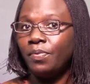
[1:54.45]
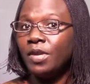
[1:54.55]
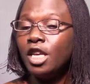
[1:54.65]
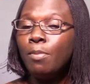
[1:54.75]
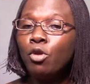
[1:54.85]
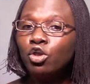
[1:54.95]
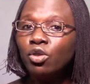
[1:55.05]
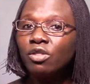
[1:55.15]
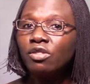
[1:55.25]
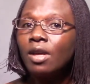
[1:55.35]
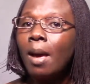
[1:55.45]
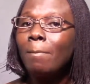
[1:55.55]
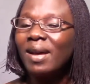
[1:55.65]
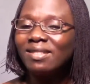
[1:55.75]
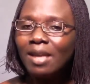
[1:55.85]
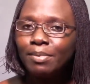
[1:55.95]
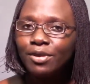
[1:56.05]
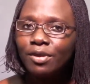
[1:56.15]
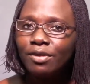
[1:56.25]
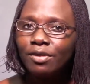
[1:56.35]
emotions,
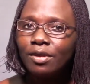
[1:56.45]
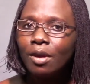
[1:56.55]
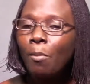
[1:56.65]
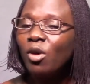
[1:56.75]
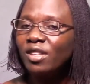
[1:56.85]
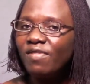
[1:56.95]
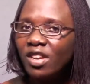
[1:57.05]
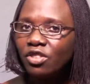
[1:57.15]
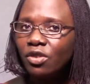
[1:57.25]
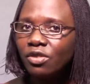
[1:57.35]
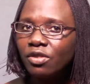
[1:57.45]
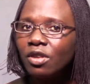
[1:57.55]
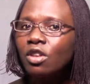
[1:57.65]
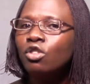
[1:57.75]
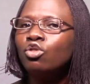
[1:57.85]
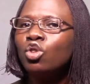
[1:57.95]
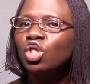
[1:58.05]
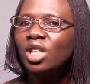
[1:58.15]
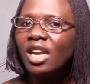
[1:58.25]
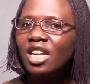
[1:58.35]
perceptions, motivations,
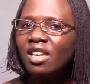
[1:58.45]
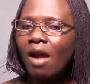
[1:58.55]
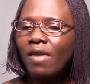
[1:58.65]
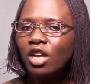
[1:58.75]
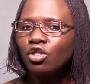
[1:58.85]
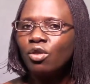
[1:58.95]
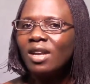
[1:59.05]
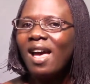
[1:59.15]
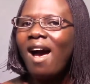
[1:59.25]
social interaction,